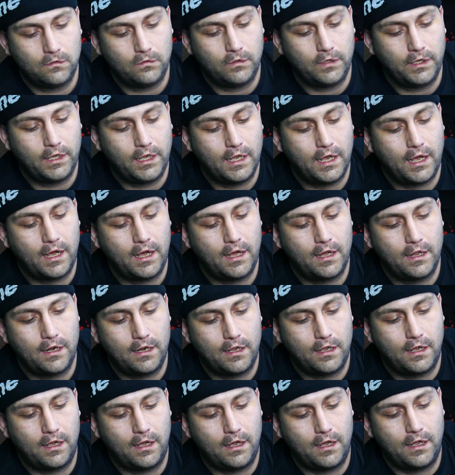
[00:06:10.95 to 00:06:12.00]
We got,
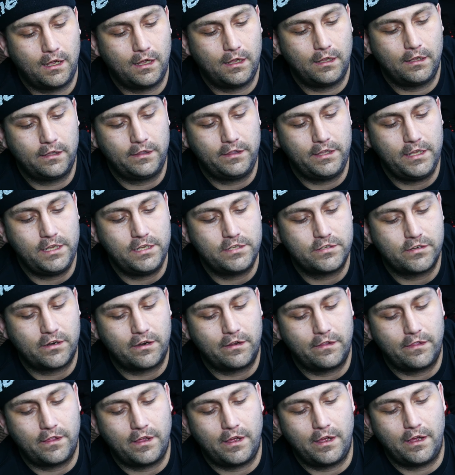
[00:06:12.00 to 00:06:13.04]
uh, these
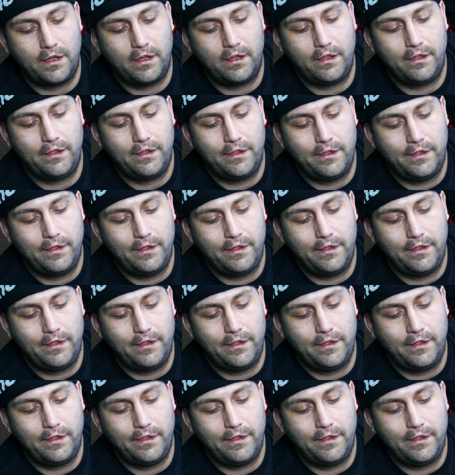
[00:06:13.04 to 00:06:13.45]
are the